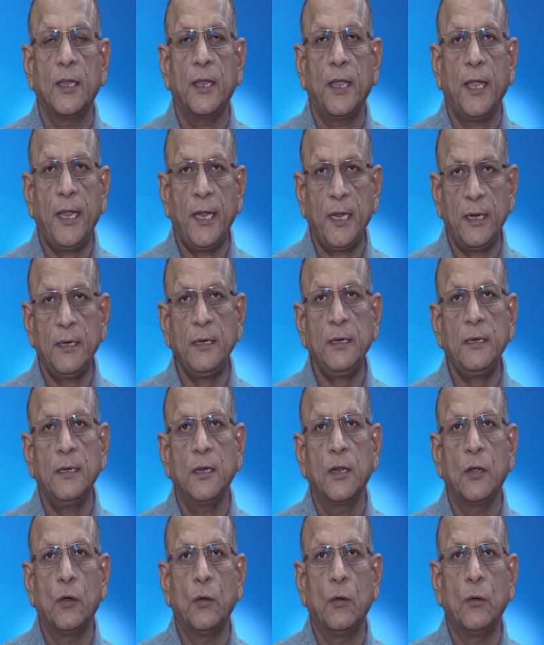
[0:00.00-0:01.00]
in
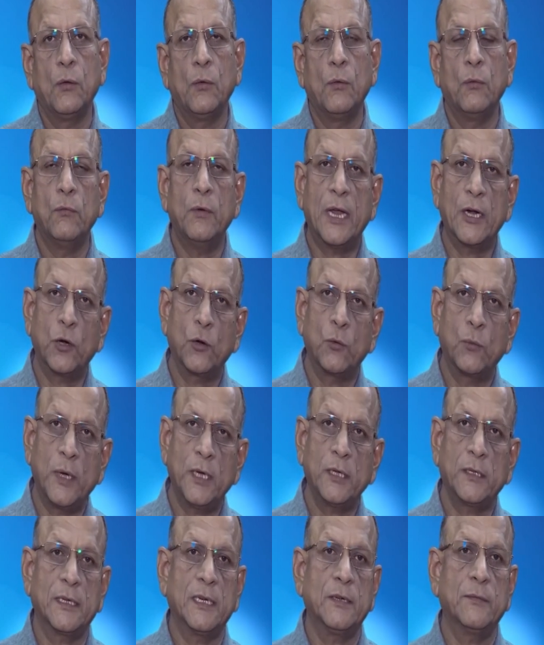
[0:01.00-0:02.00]

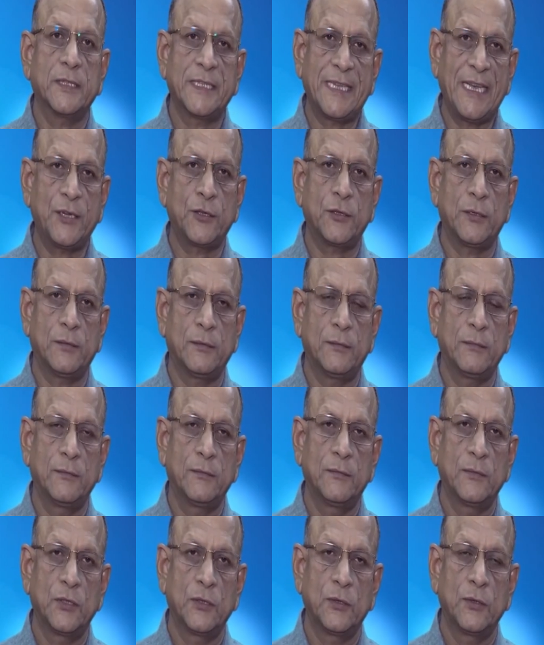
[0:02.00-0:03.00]
one-on-one conversation,
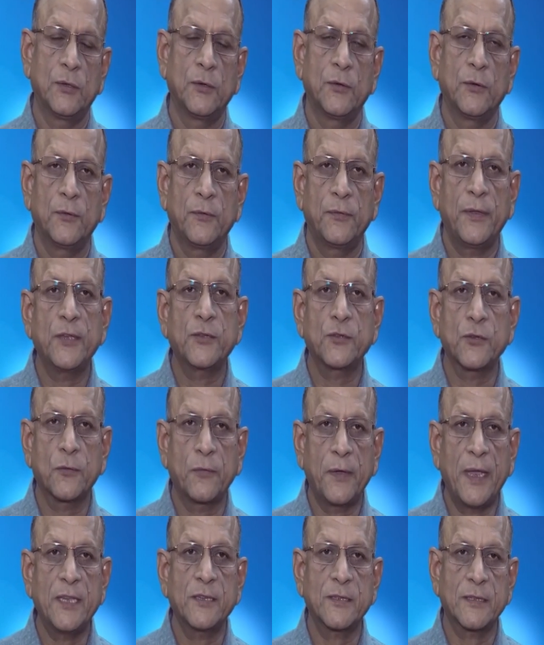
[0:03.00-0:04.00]

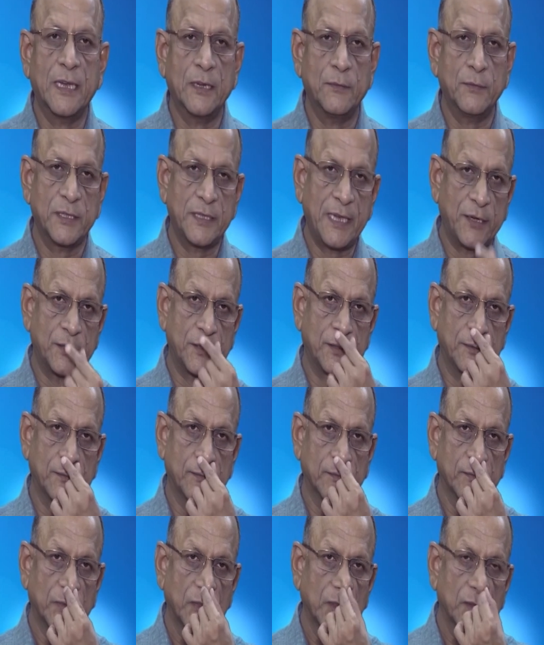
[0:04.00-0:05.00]
face-to-face conversation.
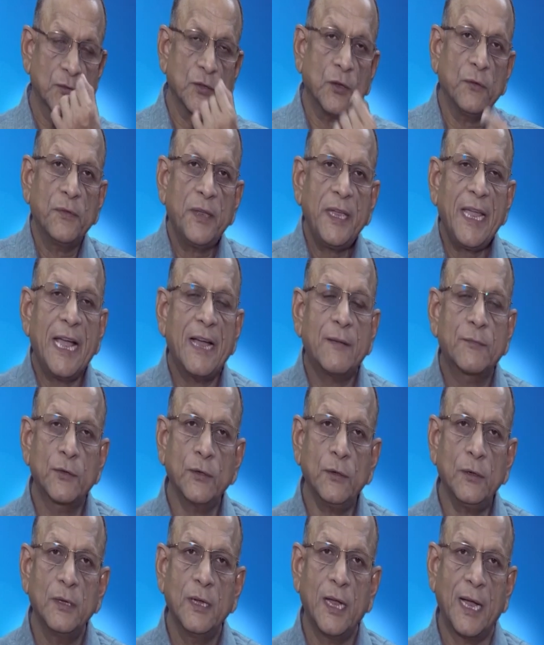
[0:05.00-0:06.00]
So we have
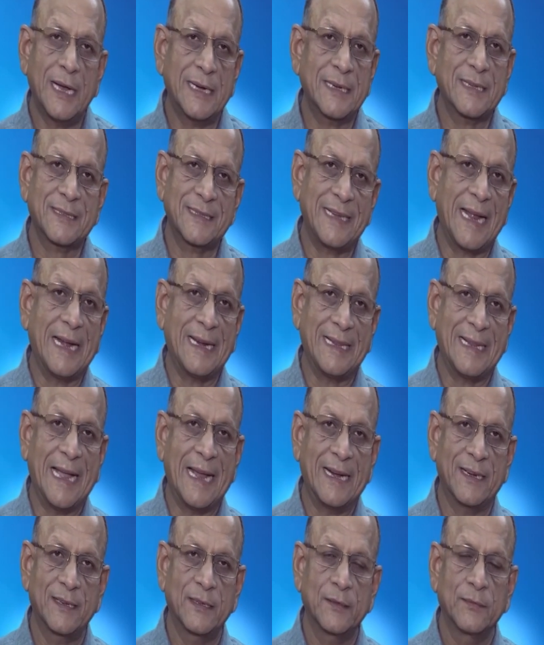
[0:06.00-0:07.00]
to understand
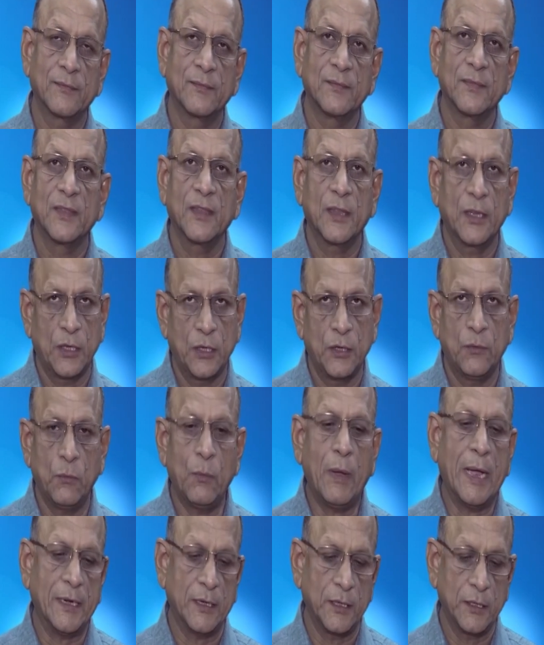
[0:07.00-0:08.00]
that.
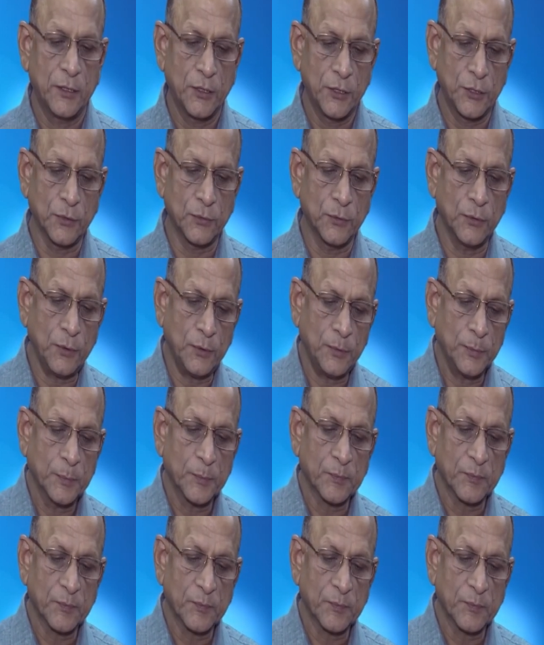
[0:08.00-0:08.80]
1. 2,